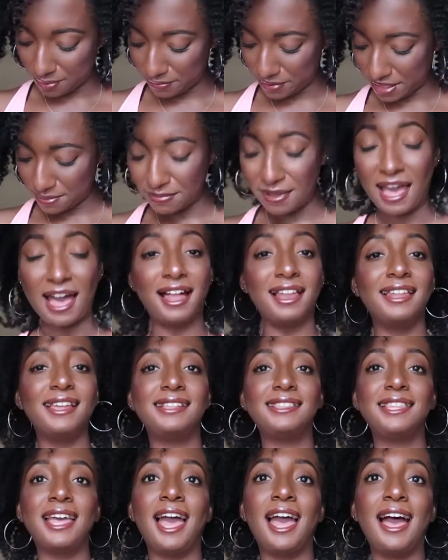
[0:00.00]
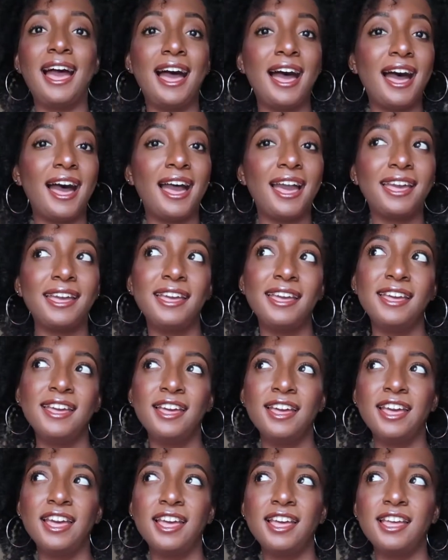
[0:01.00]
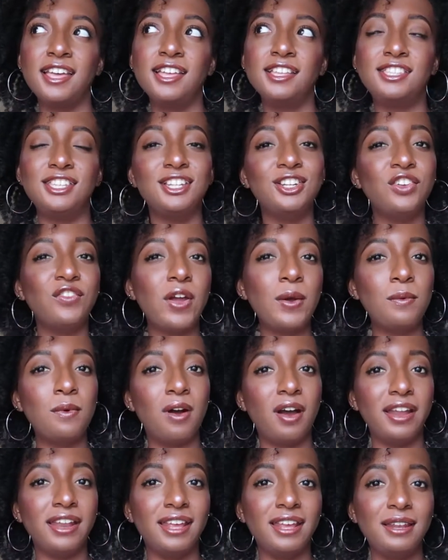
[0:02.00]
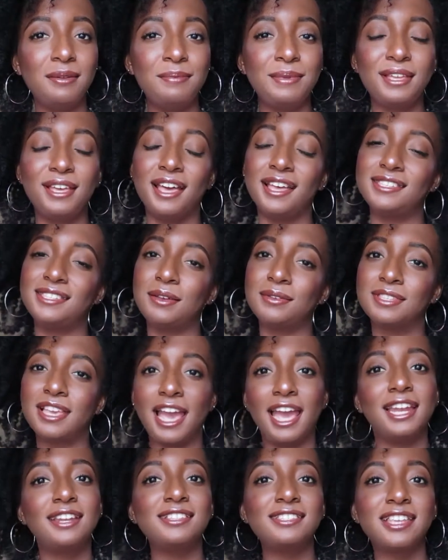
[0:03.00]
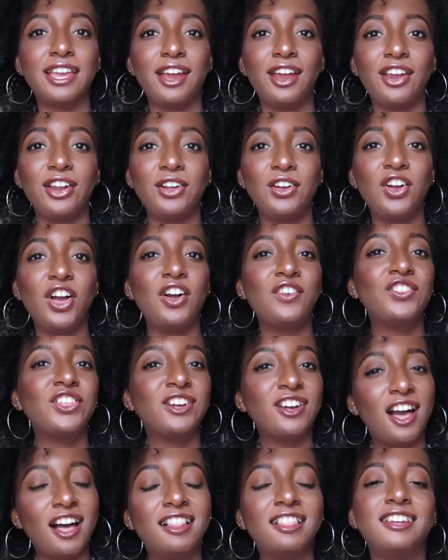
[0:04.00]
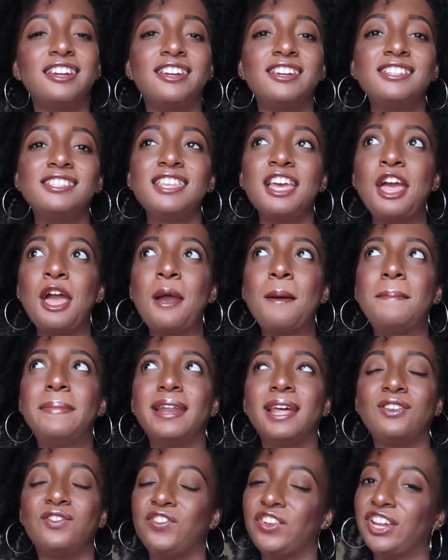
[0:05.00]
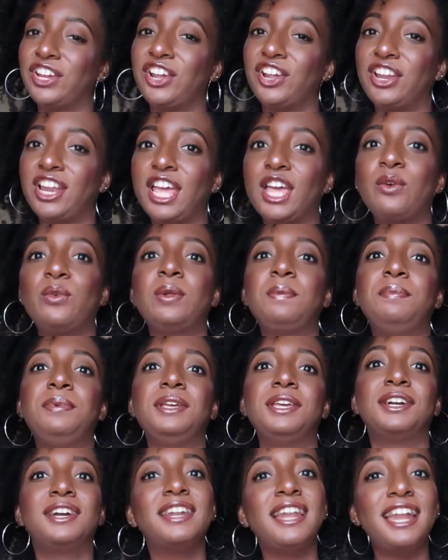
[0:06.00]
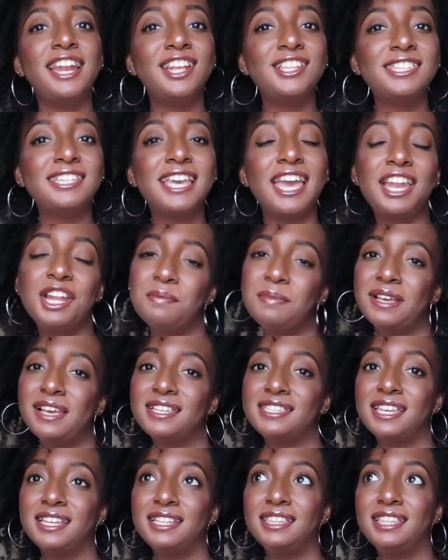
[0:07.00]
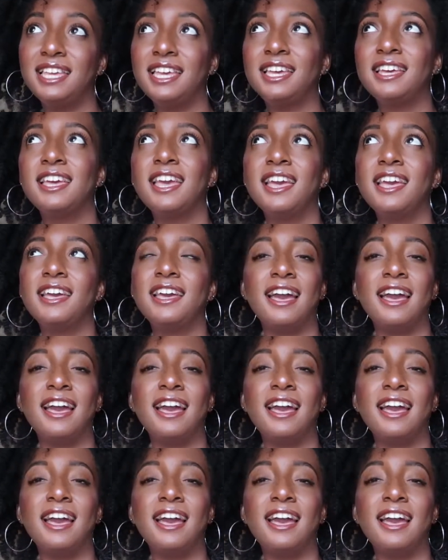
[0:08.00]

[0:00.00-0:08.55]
up a palette that I didn't even want because I was kind of scared of the colors, but I figured it would be a good idea to get it because I think